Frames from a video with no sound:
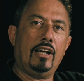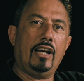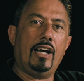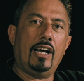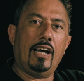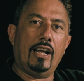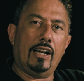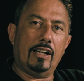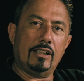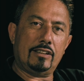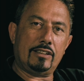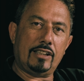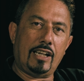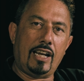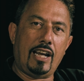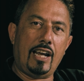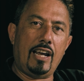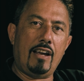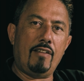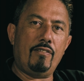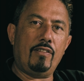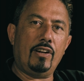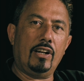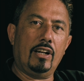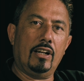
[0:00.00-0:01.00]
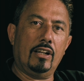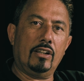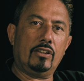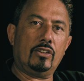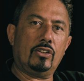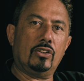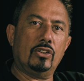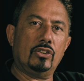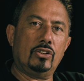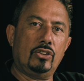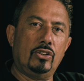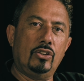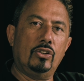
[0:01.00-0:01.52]
And it's a heavy lid
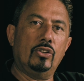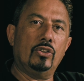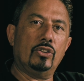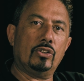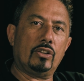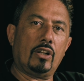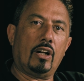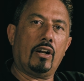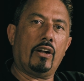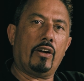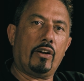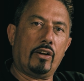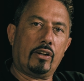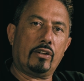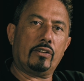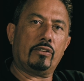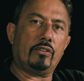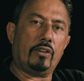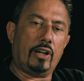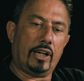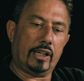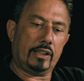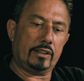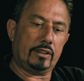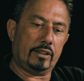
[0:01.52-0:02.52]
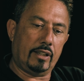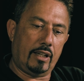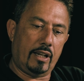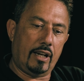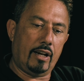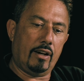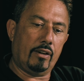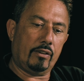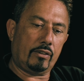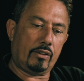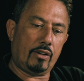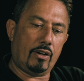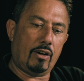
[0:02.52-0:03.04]
because you use a lot of drugs and
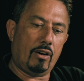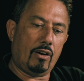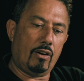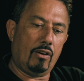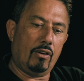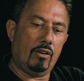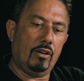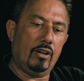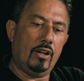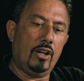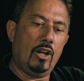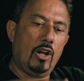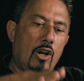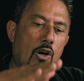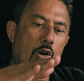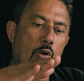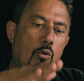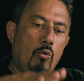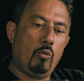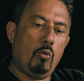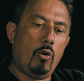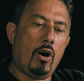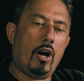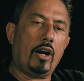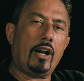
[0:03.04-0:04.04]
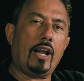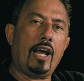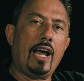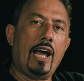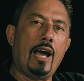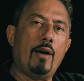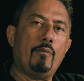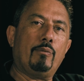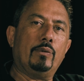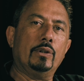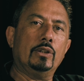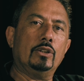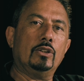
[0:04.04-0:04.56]
alcohol. What
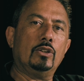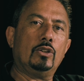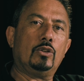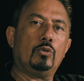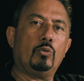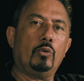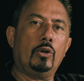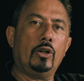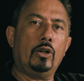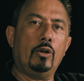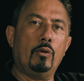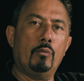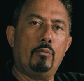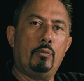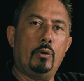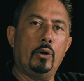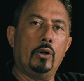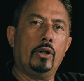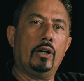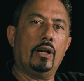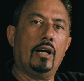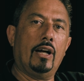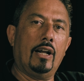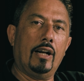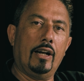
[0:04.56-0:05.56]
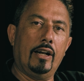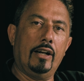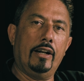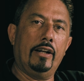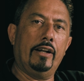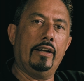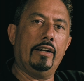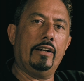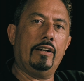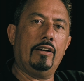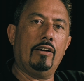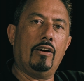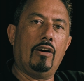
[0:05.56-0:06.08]
happens when you put a
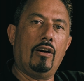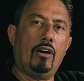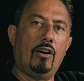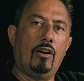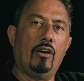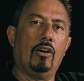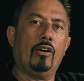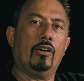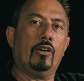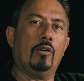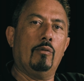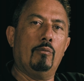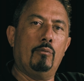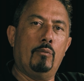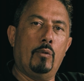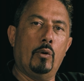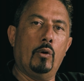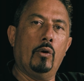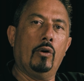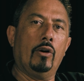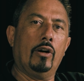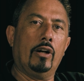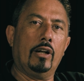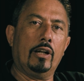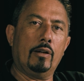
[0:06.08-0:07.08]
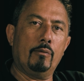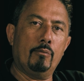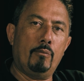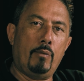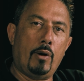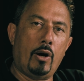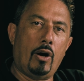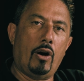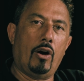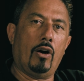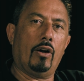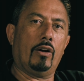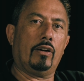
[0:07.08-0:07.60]
lid on a boiling
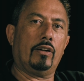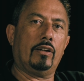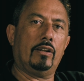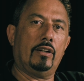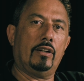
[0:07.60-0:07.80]
pot?